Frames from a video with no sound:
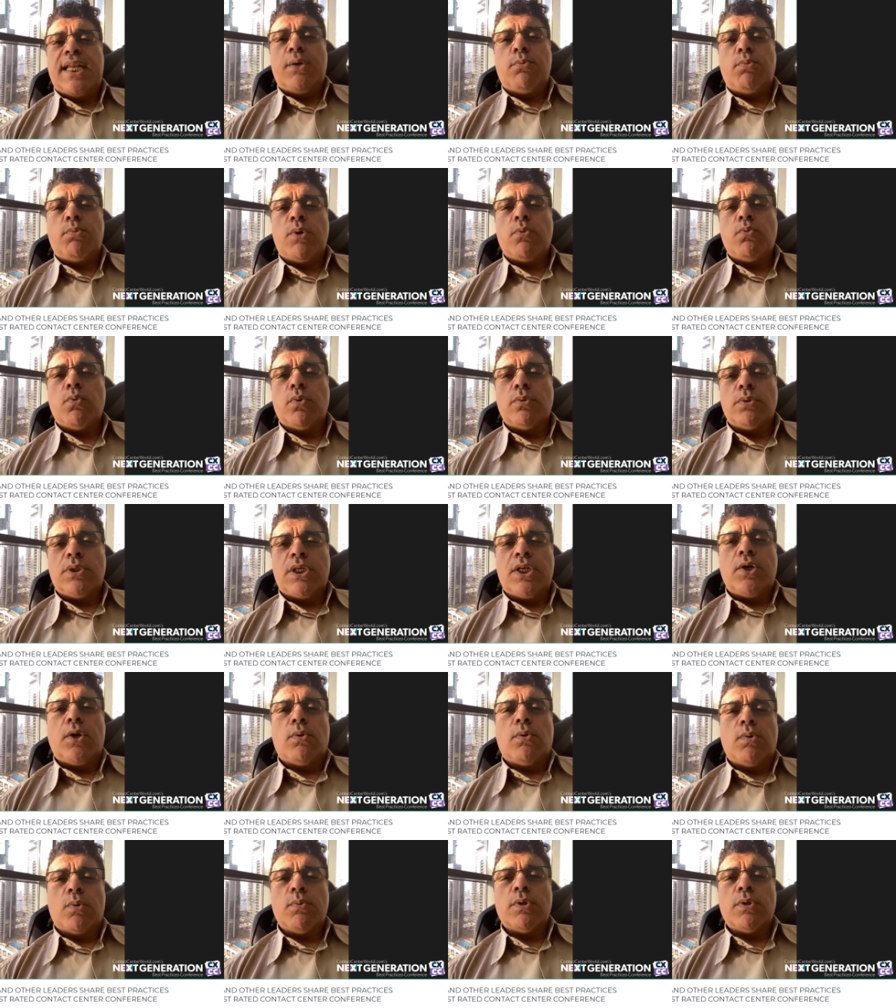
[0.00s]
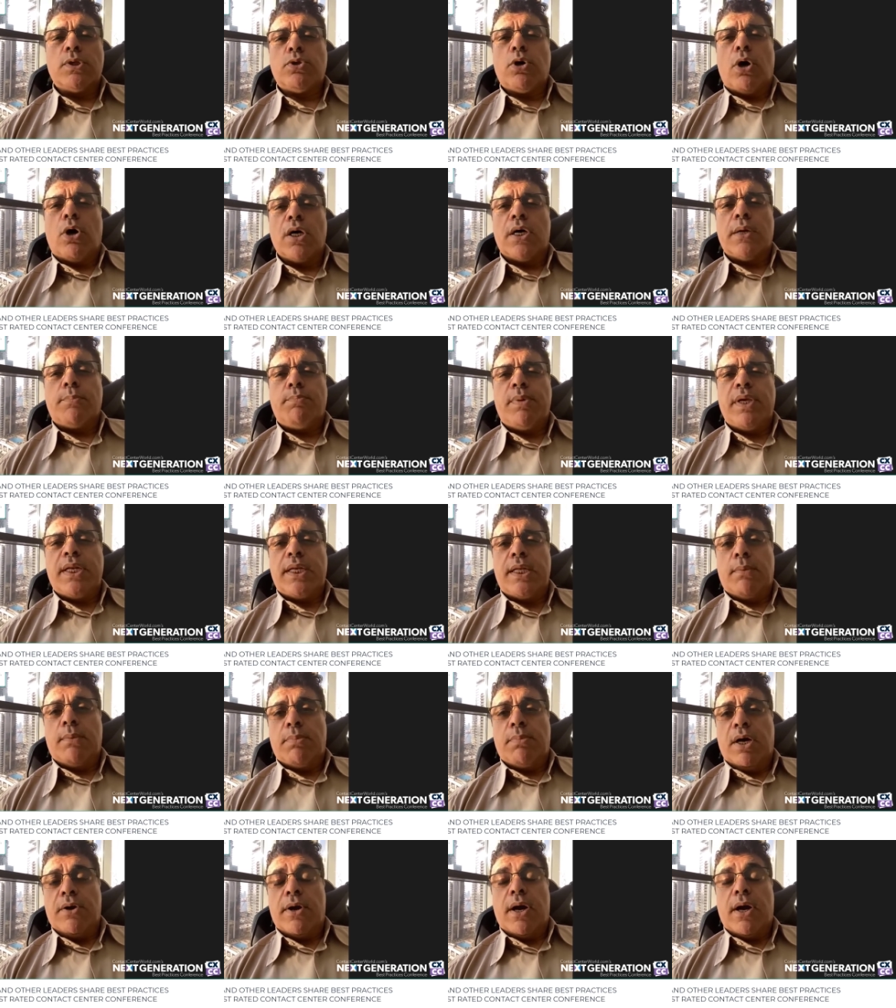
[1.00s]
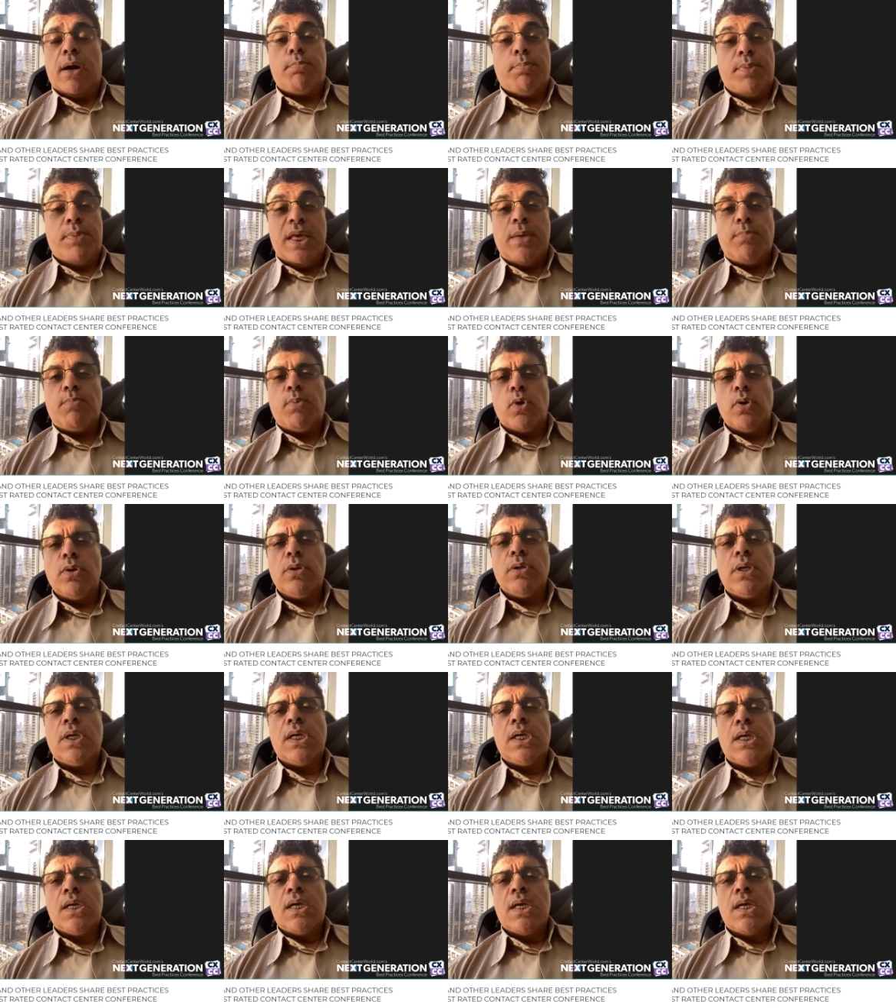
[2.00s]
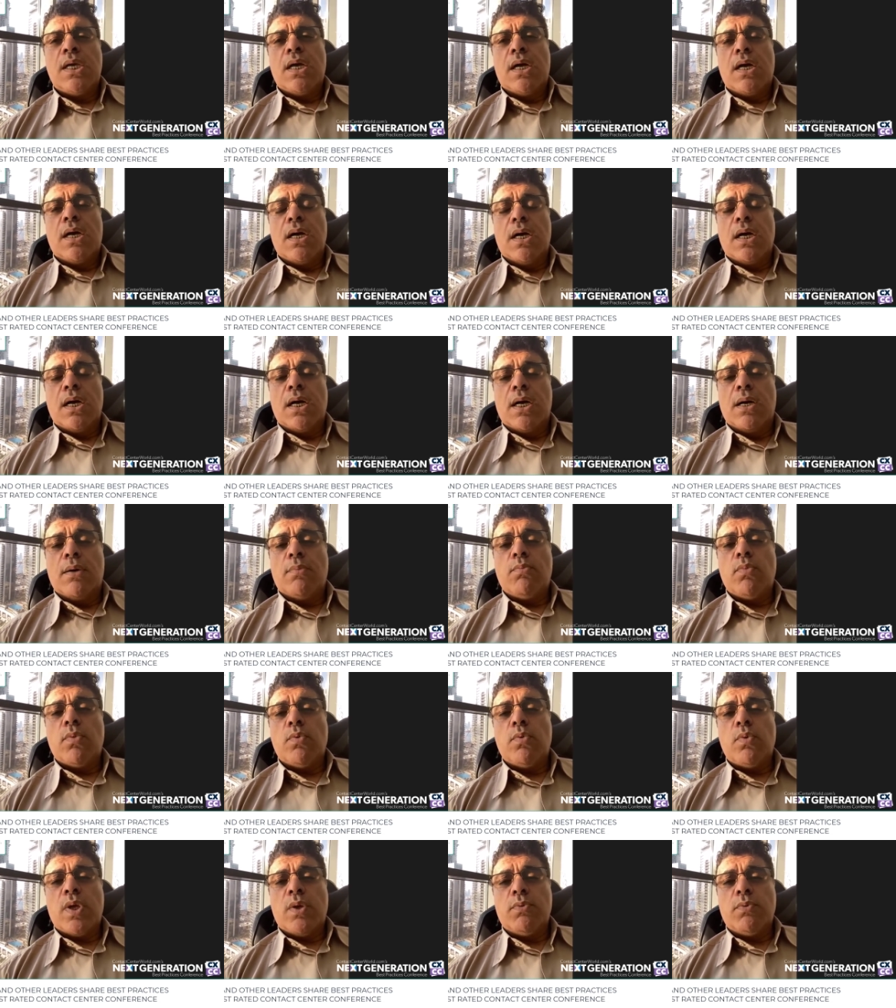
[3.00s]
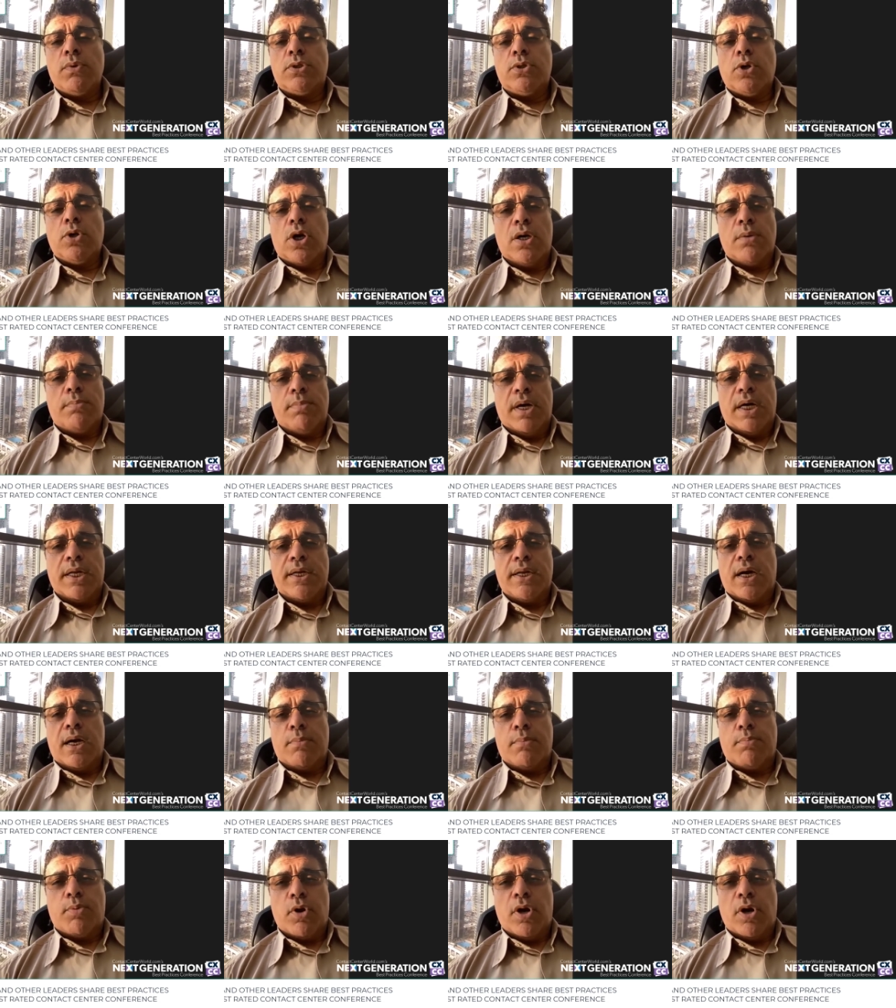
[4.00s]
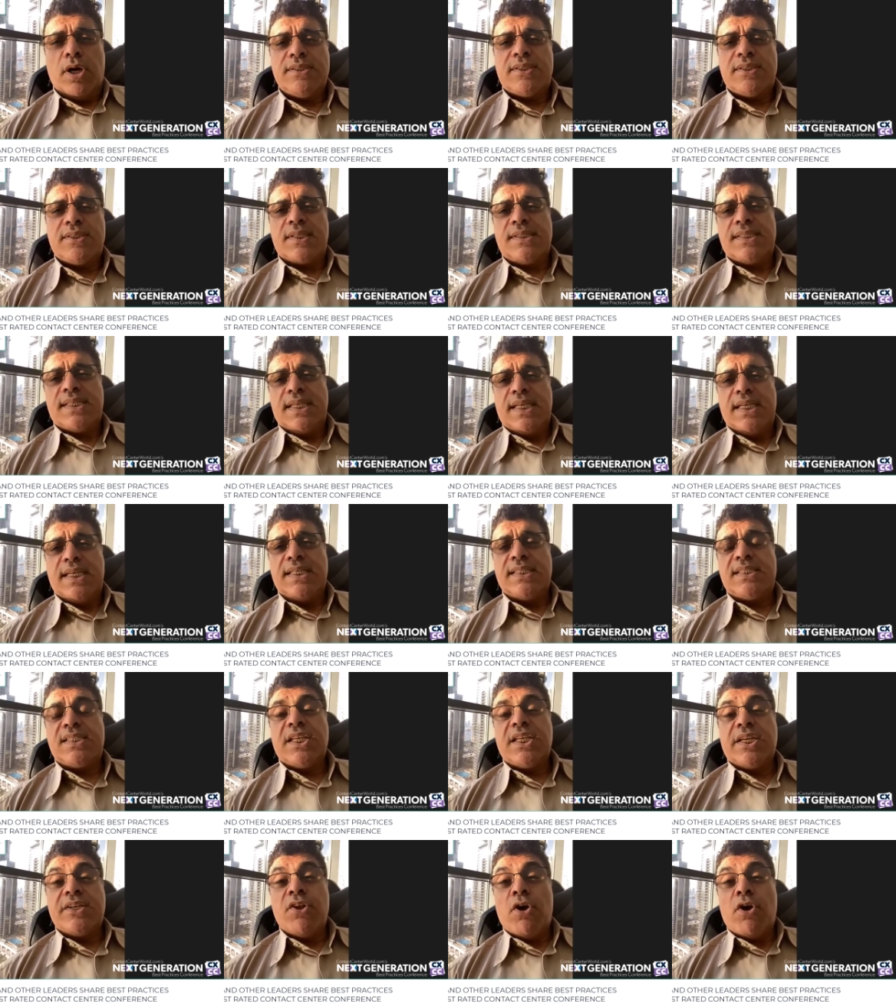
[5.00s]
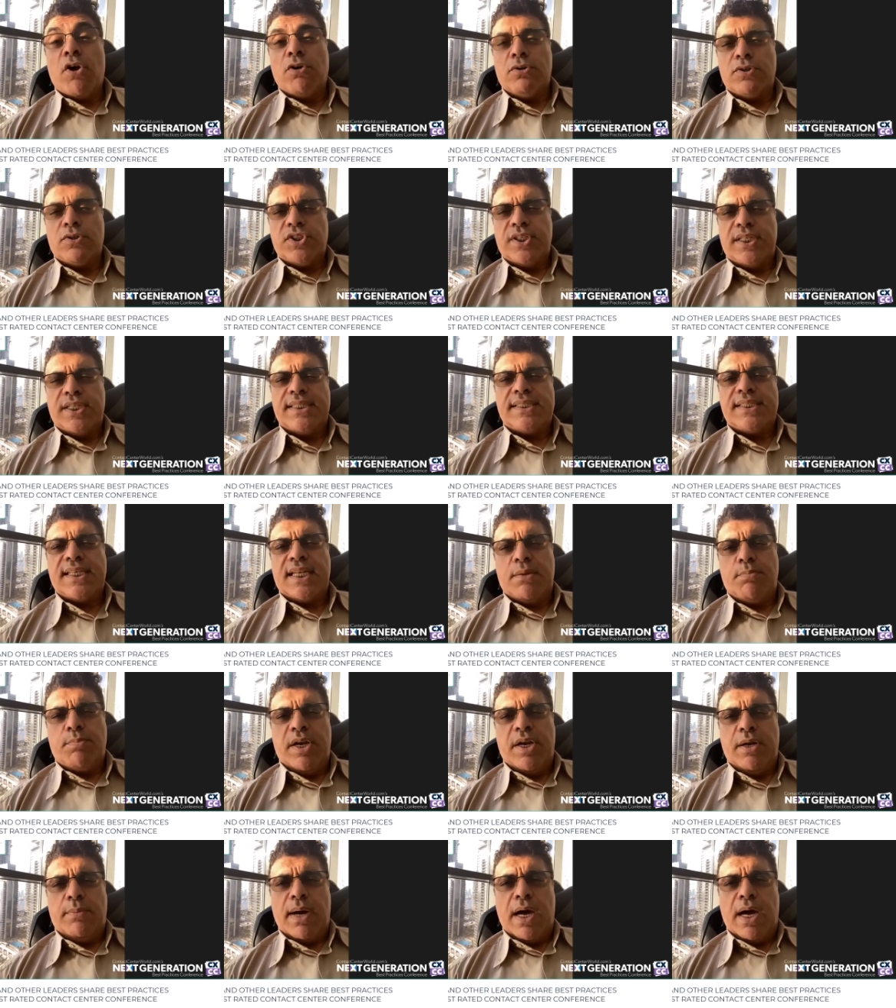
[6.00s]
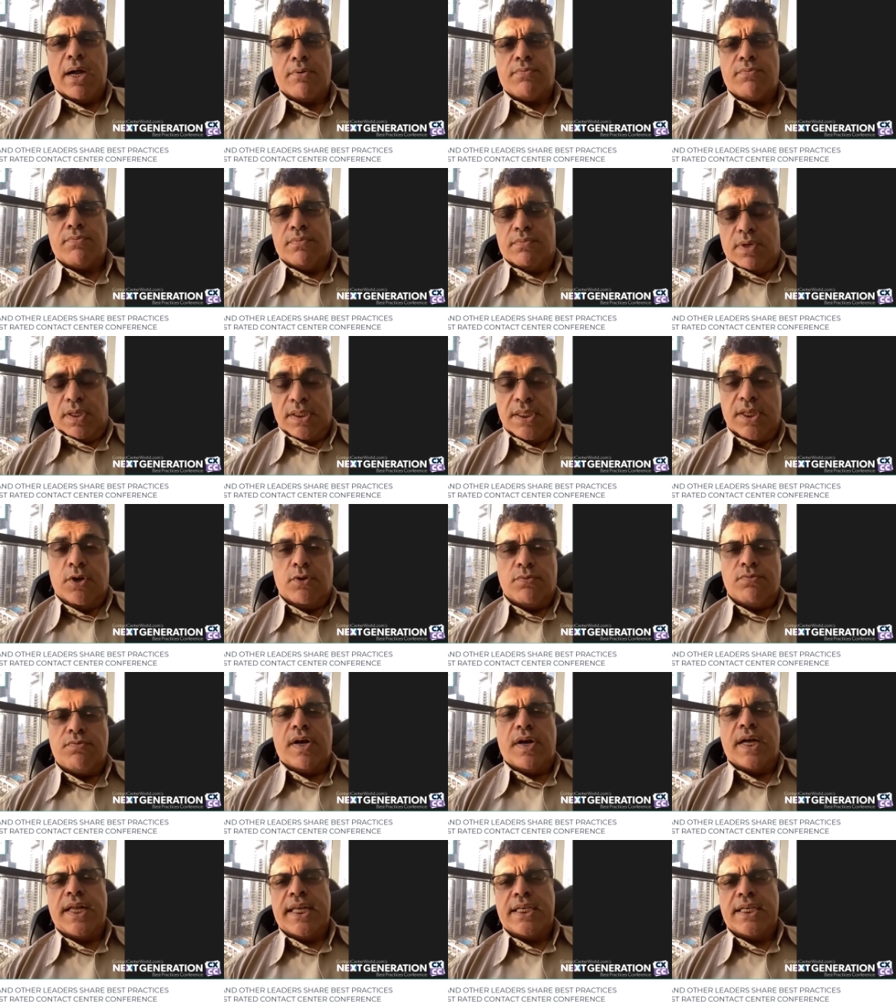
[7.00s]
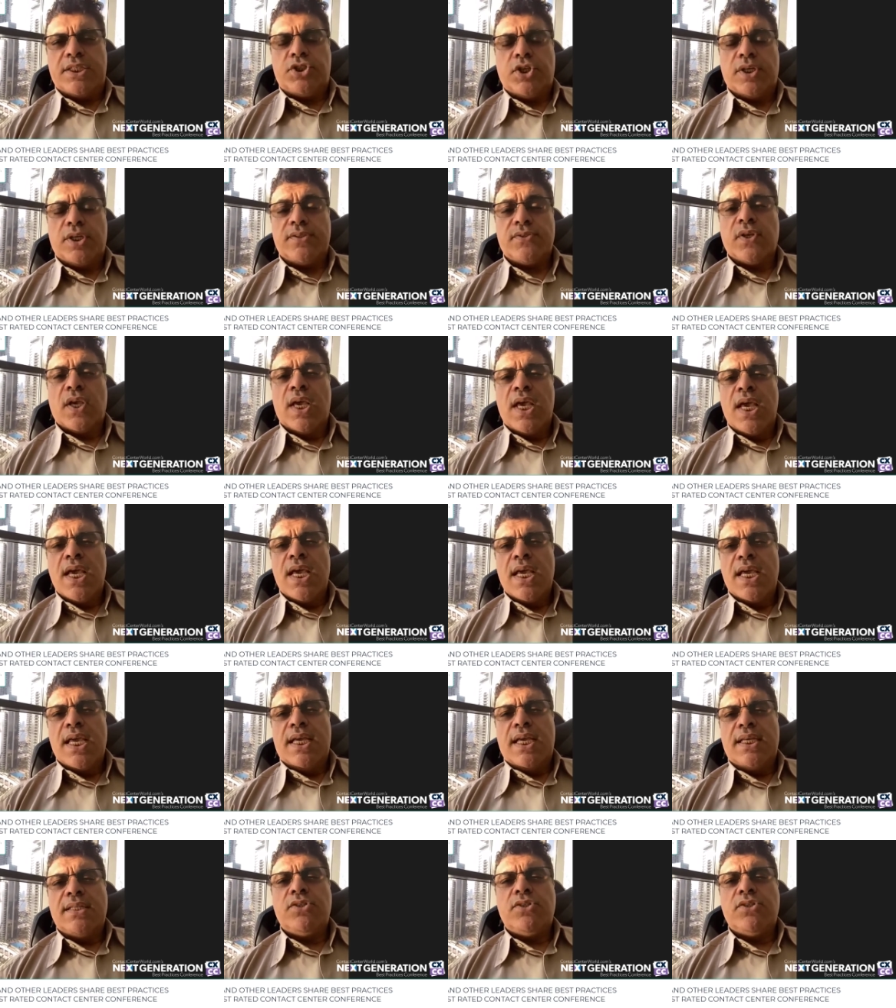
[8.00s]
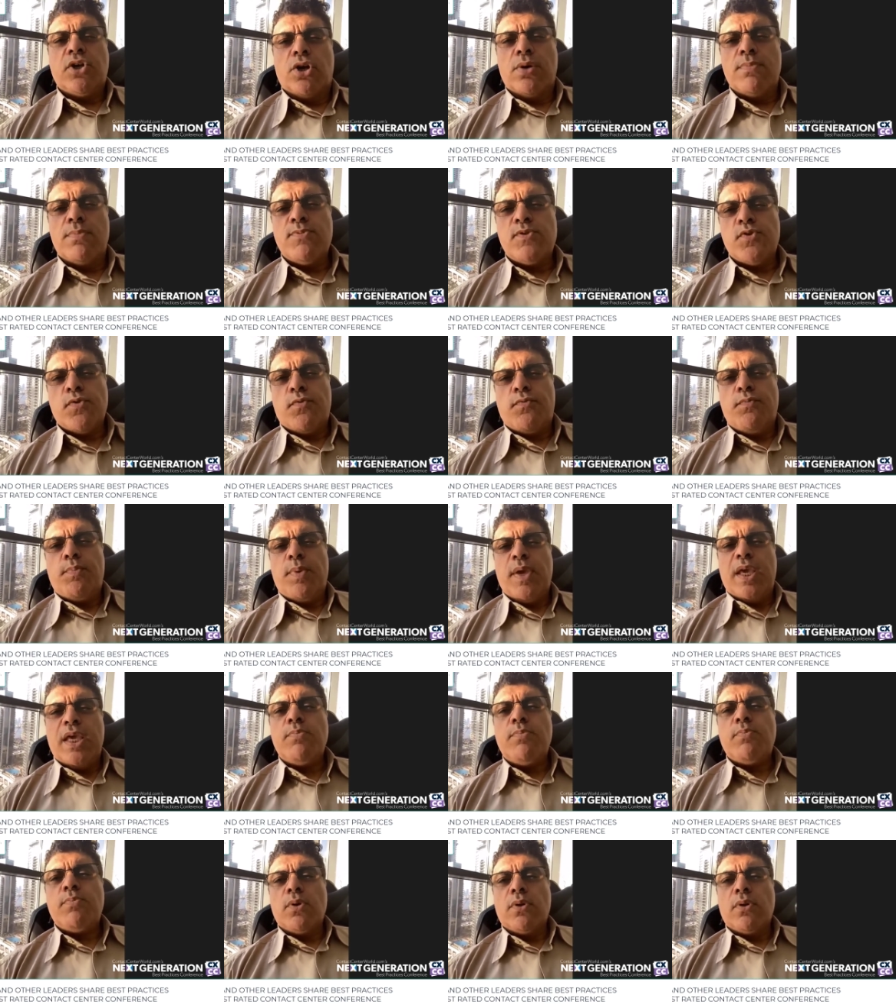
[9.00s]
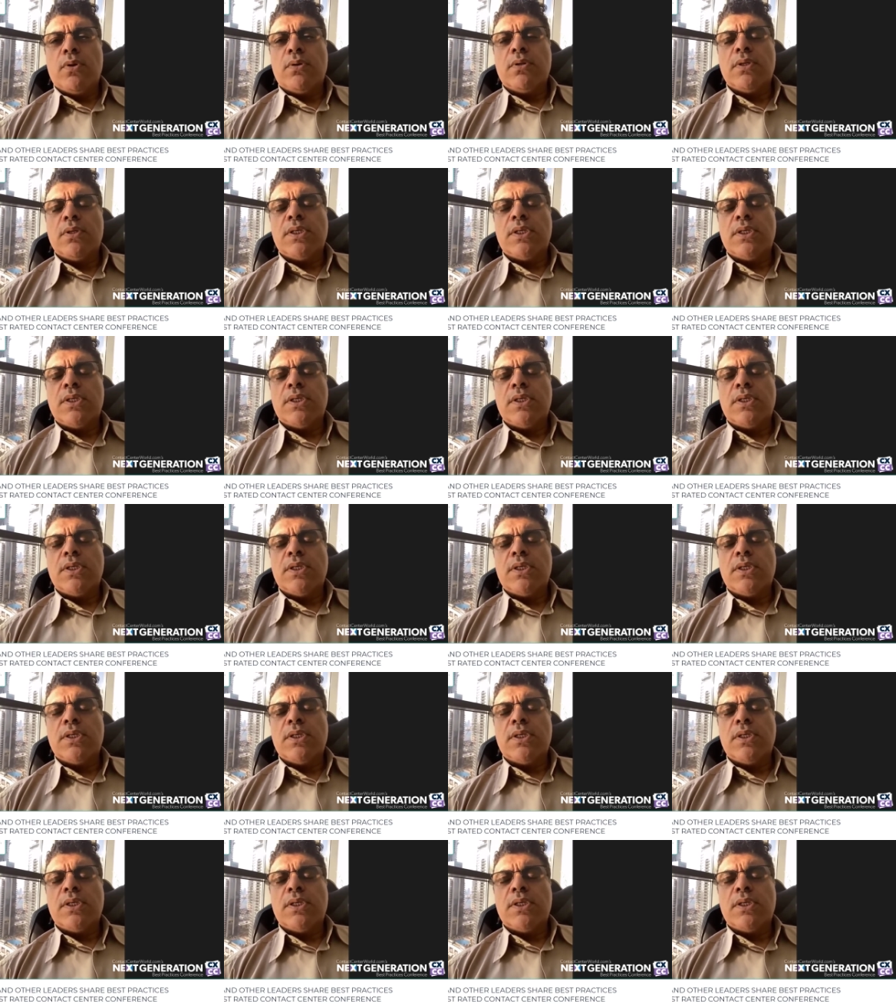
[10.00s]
we will talk a bit about our people. We will talk about our processes, technologies, and a bit about financials. In terms of people,